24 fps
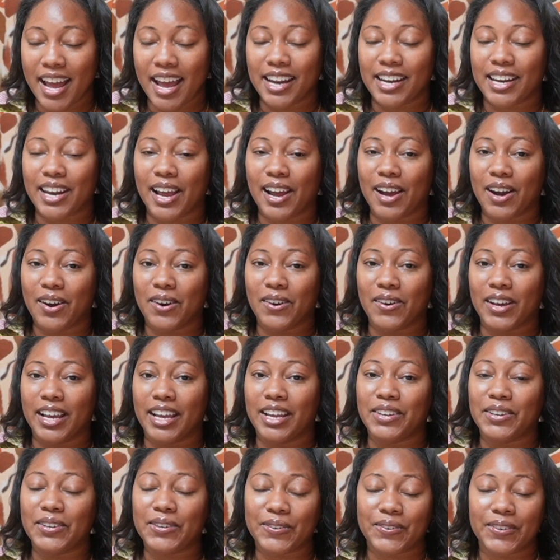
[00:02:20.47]
Now,
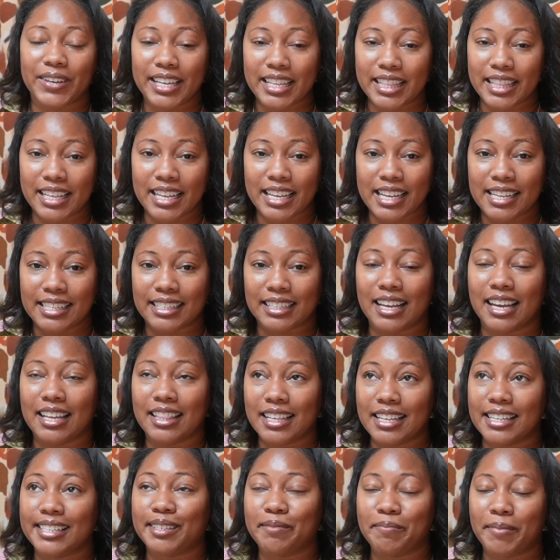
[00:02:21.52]
in doing this
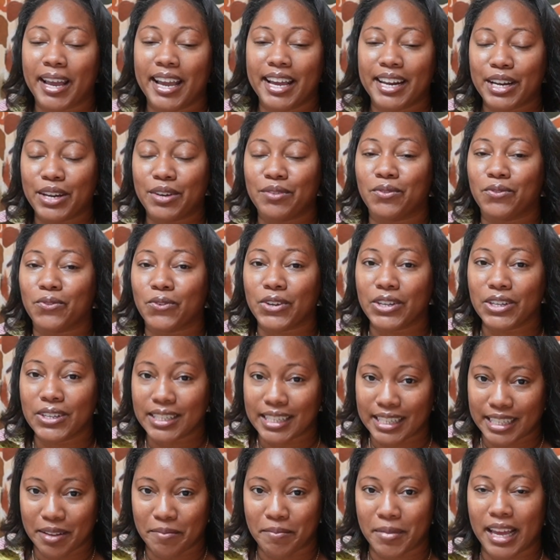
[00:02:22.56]
made it real
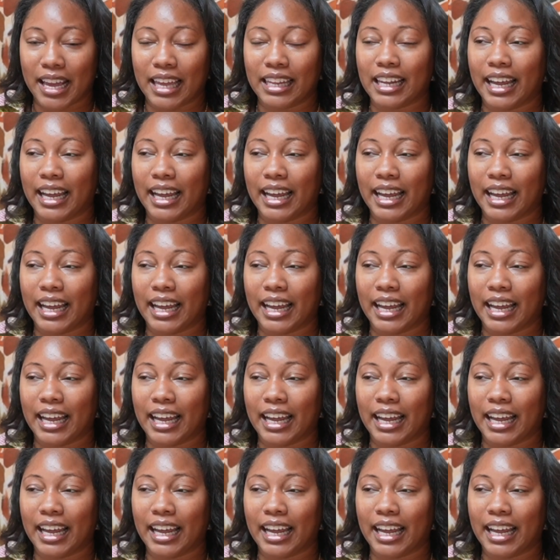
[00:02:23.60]
to me.